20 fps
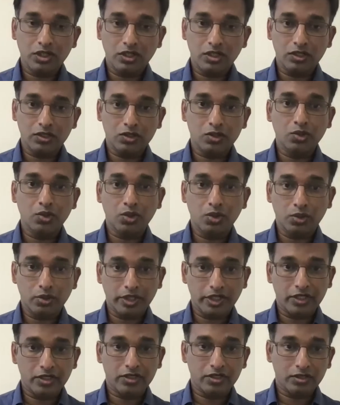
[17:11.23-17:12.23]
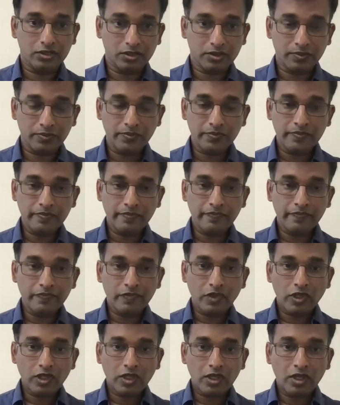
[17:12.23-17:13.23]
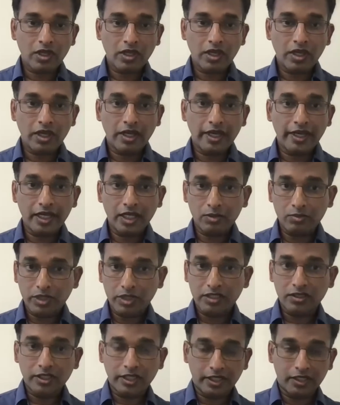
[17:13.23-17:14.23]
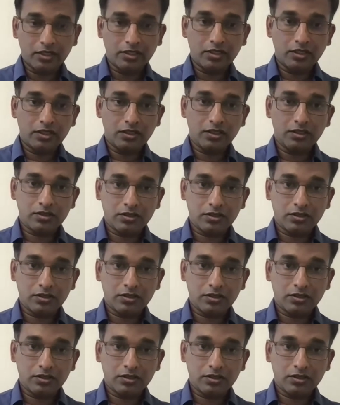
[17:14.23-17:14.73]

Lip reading: store locations. Enabling the internal